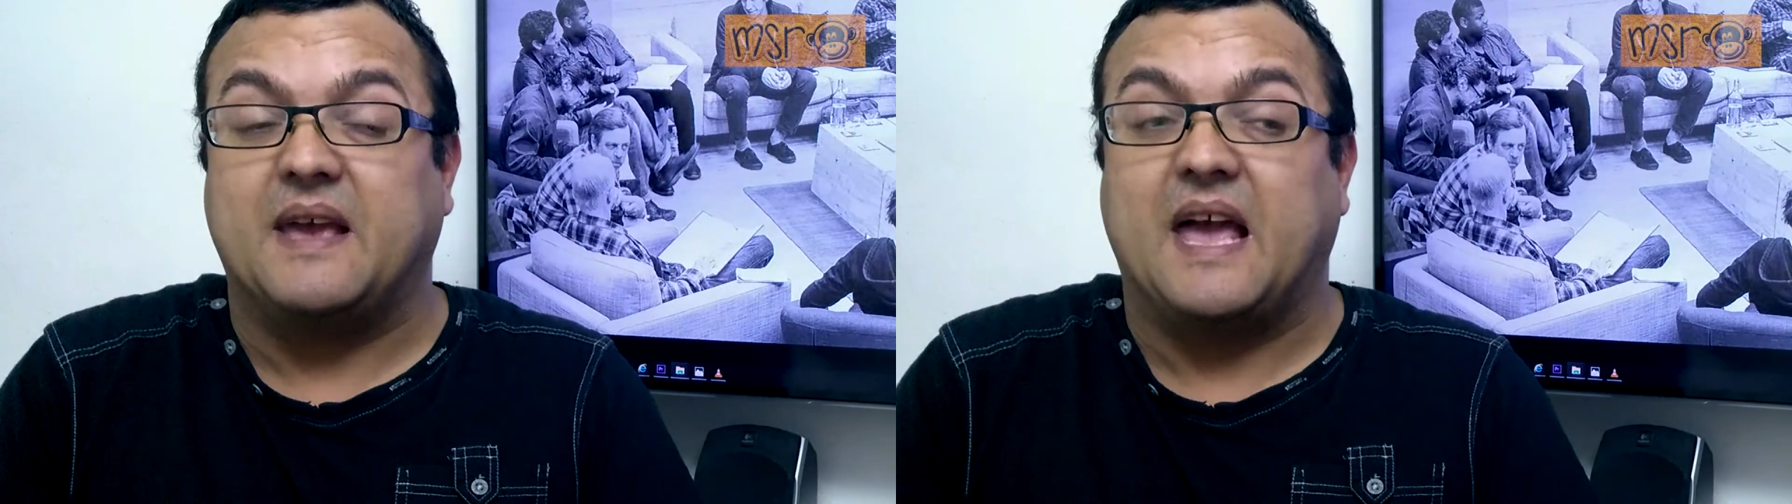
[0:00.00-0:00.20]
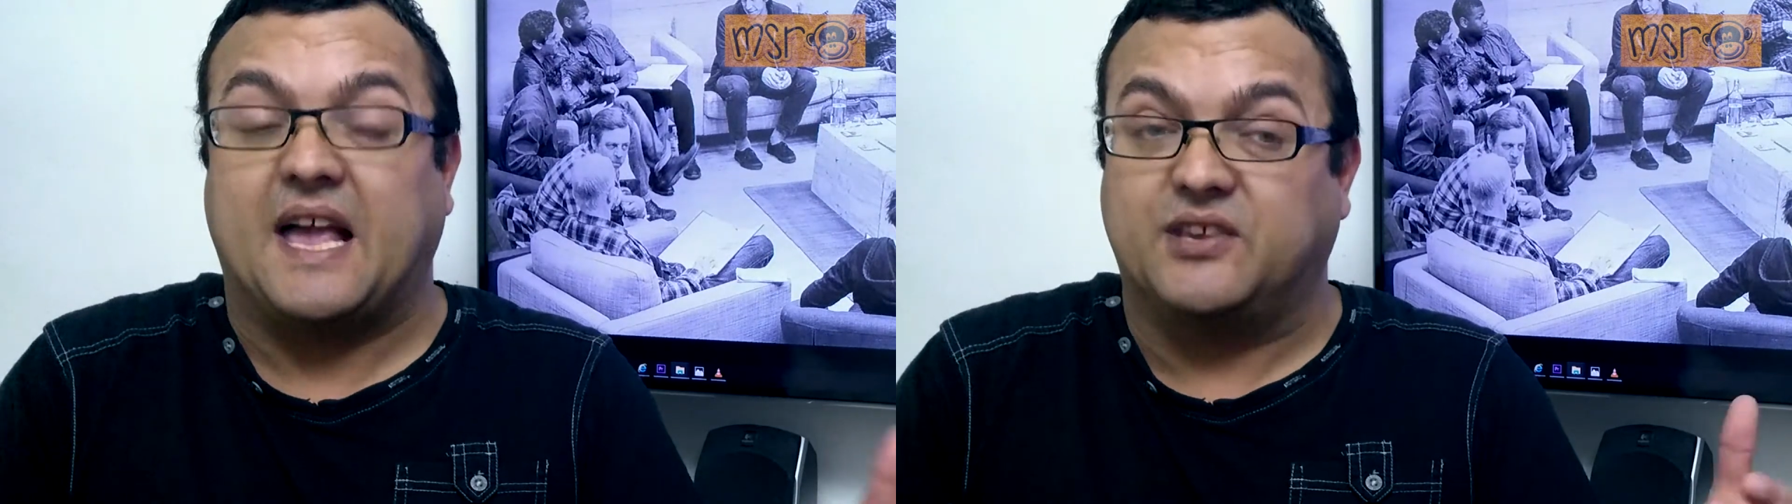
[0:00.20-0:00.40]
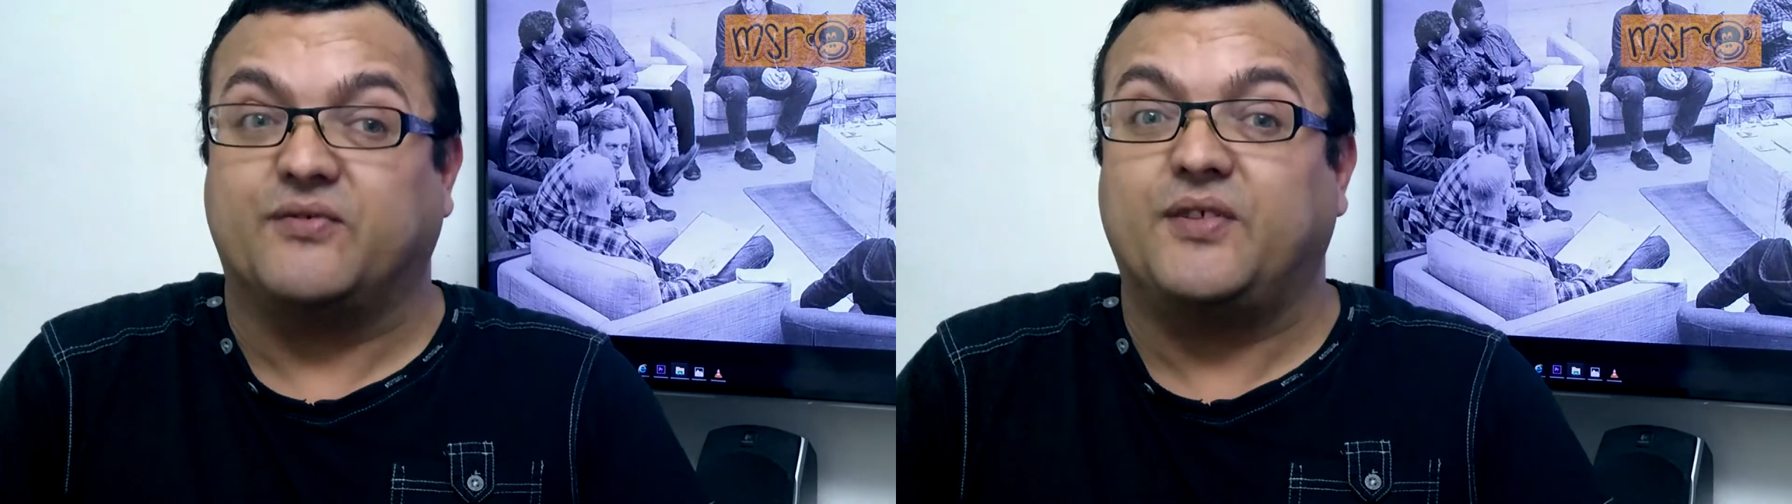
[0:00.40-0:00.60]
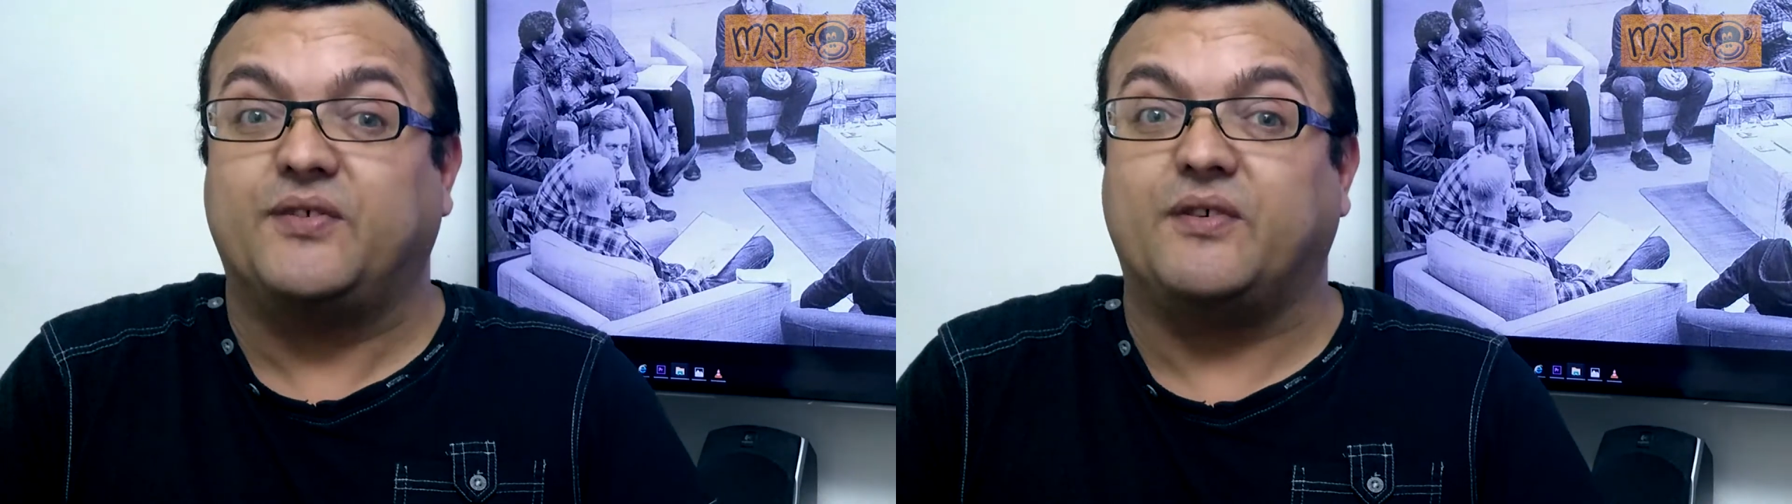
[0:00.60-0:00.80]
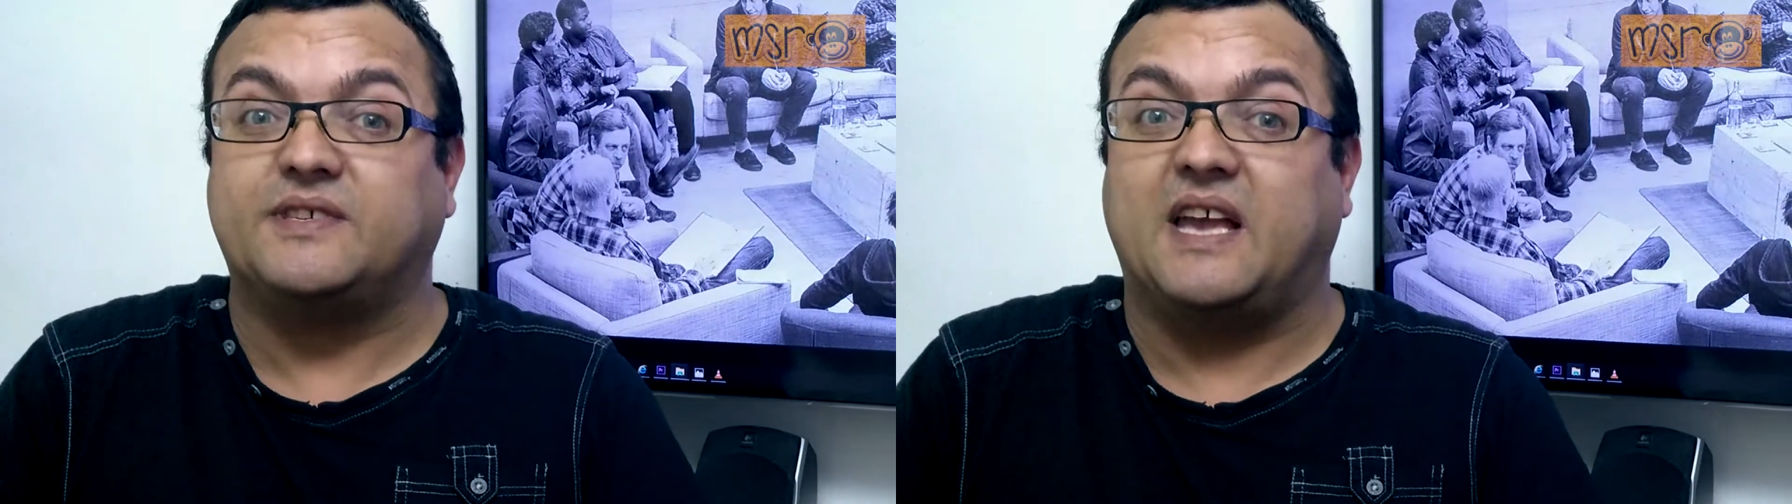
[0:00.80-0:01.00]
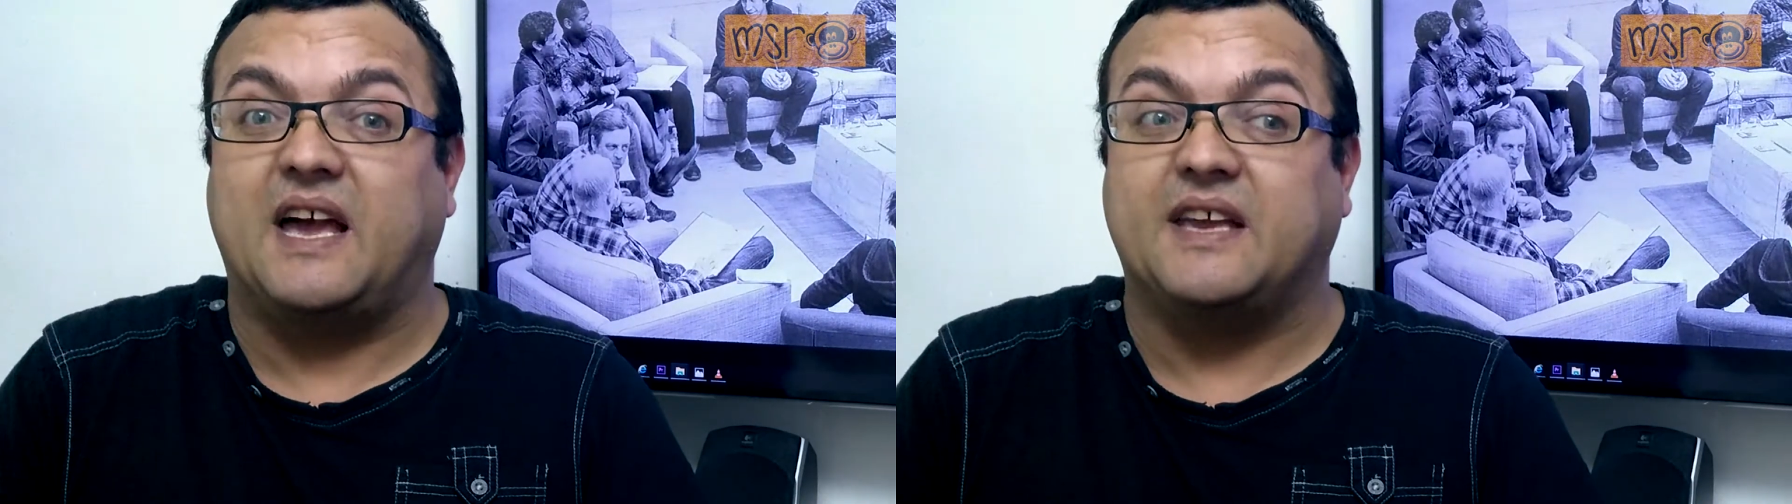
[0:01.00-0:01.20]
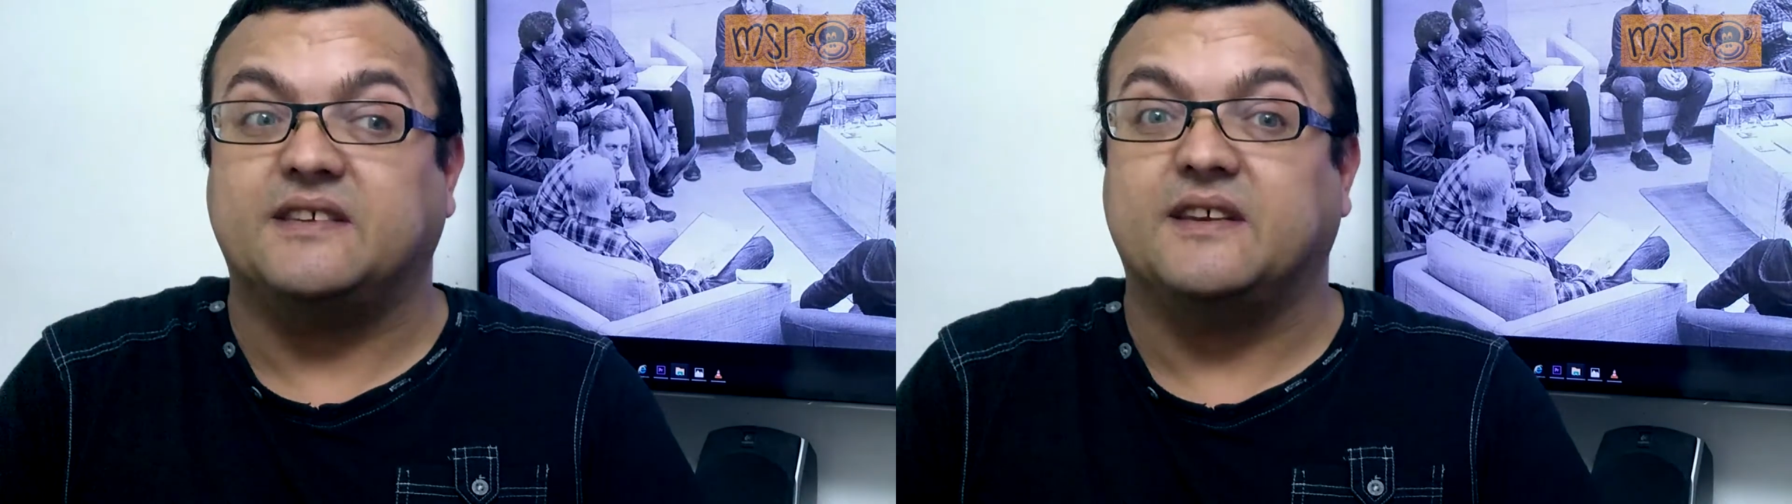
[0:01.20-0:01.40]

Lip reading: and you're on the wrong side.